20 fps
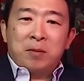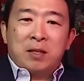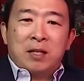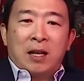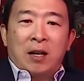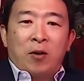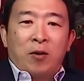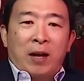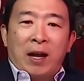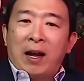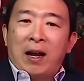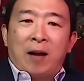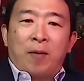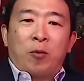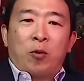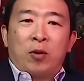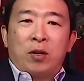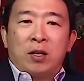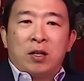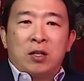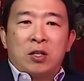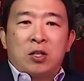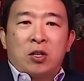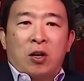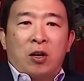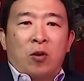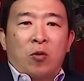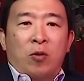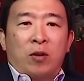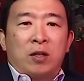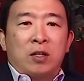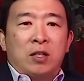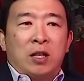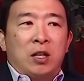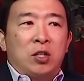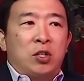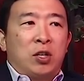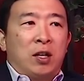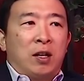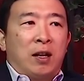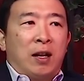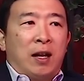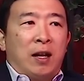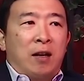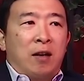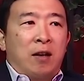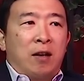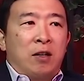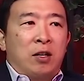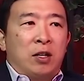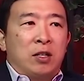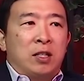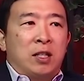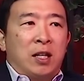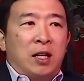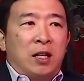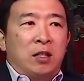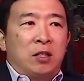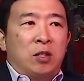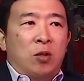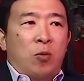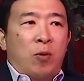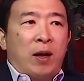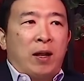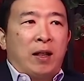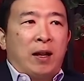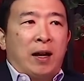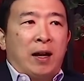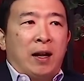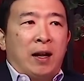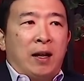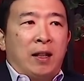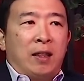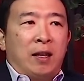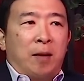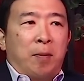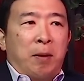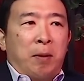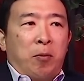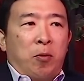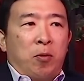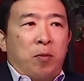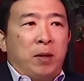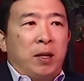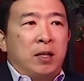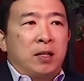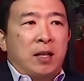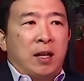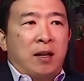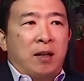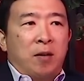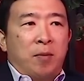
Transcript: and say, okay, I'm going to start an organization that does things the way that I, I think people would be excited